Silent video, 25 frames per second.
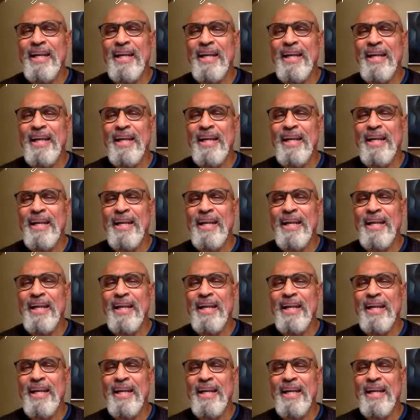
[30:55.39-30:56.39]
Got
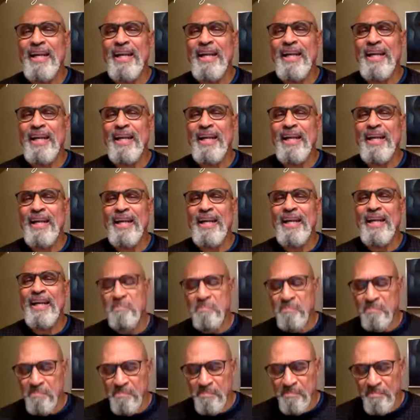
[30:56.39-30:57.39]
nobody to
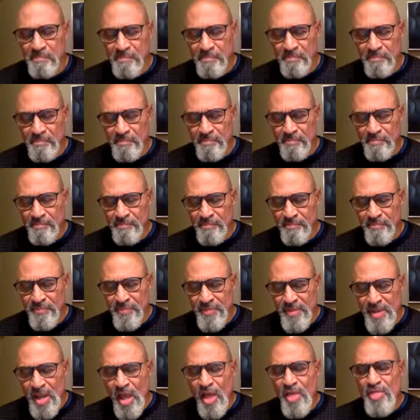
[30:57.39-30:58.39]
blame.
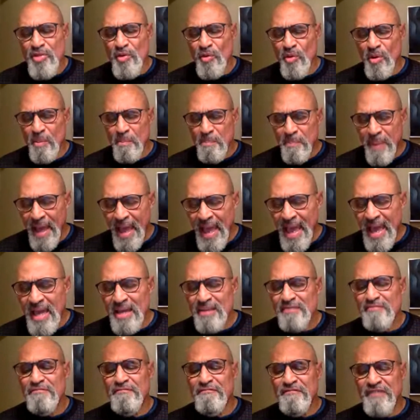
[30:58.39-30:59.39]
Though a
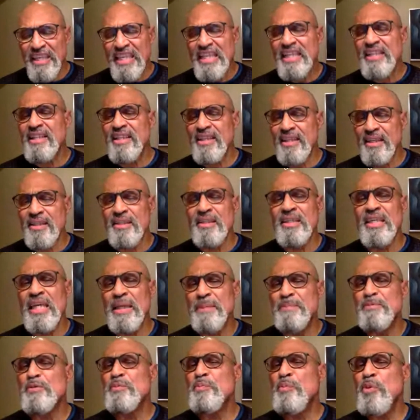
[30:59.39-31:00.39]
bad feeling
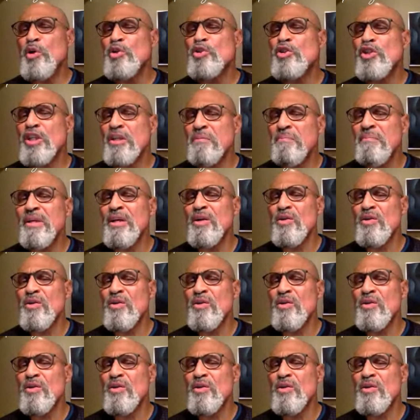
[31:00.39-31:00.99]
keeps pushing me